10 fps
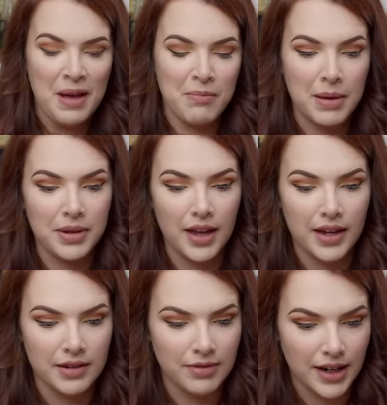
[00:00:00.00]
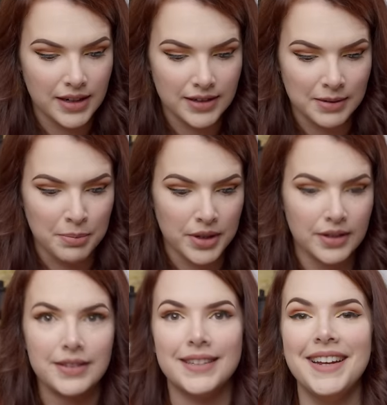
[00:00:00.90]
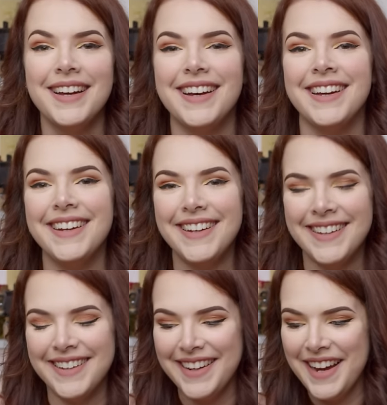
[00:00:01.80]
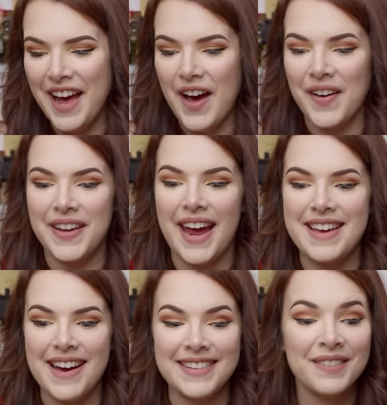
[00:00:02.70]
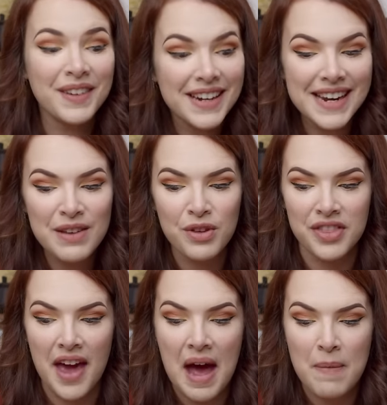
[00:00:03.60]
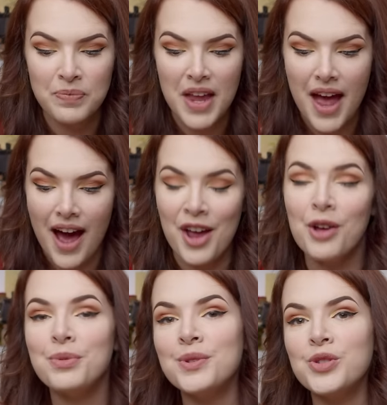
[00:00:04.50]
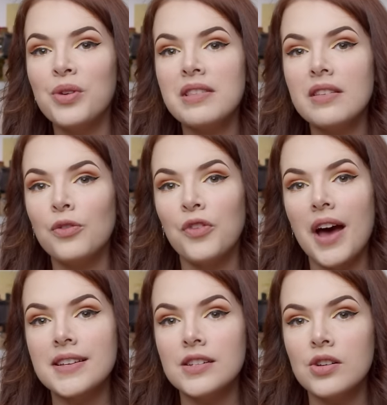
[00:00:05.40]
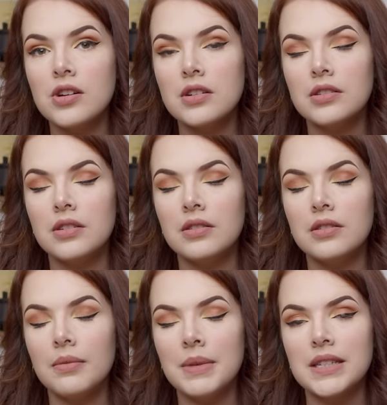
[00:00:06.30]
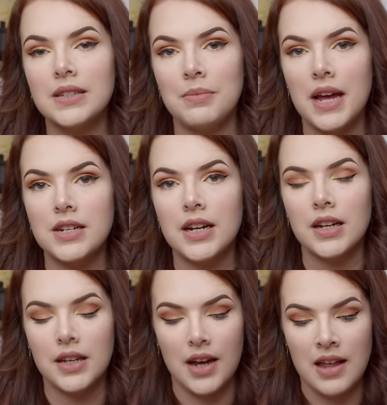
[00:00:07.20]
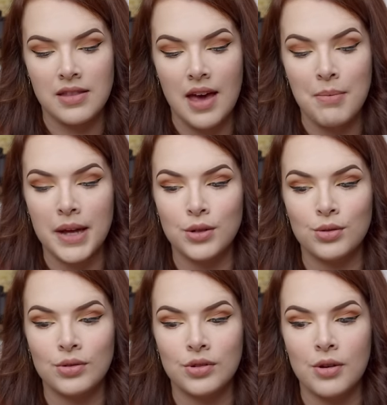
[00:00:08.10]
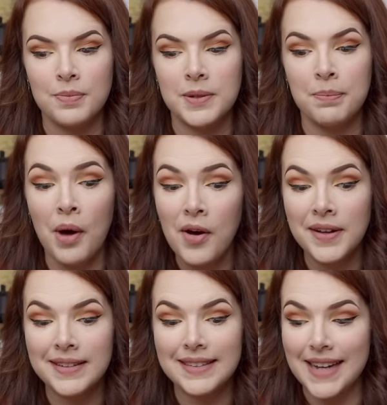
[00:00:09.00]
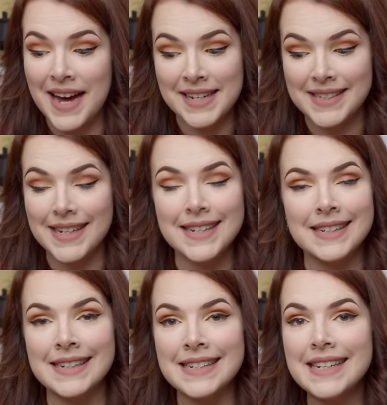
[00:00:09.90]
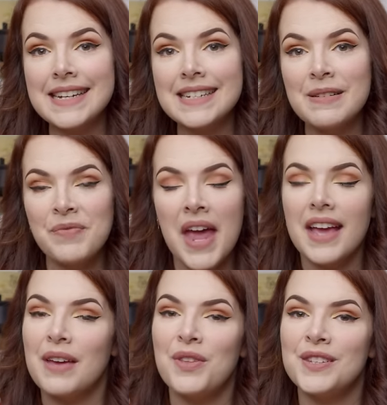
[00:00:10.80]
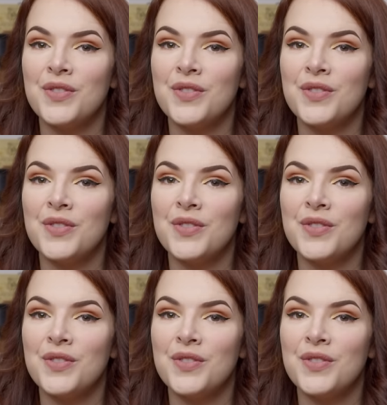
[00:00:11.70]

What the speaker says: maybe they can write some books. Okay guys, I'm gonna leave it there. I hope you enjoyed this first look to Mist and Magic and their magical shops box. I certainly did. Give this